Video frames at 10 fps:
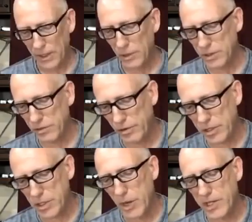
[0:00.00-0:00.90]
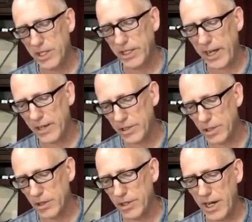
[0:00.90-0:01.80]
Here's the first question again.
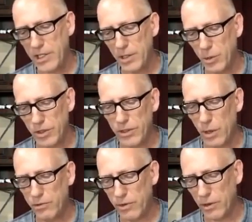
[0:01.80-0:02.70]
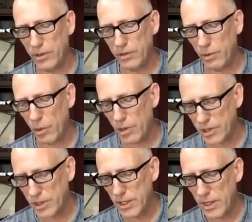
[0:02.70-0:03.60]
So the nation with no-fault
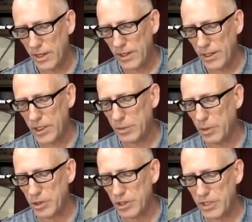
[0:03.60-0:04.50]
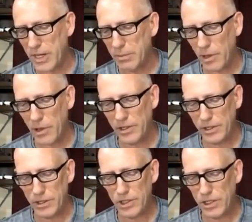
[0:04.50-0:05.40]
divorce is supposed to stay married
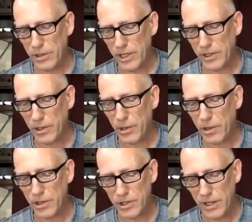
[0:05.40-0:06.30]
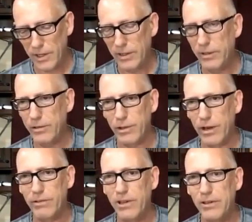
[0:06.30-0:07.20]
to the Syrian Kurds
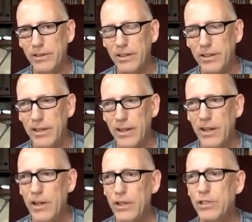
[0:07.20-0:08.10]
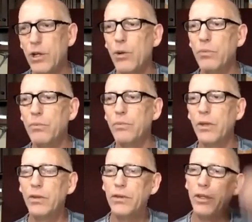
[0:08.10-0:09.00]
forever? So
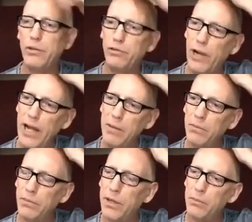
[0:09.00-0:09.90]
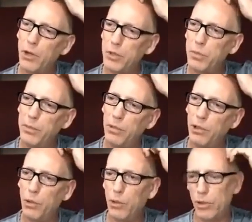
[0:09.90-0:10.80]
the frame that most
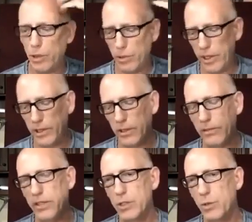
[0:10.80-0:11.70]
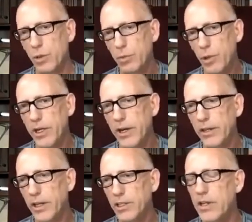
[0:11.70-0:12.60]
people who were critical of this were putting
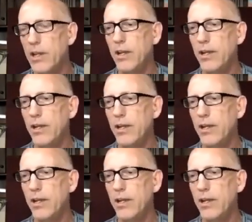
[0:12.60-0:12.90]
on this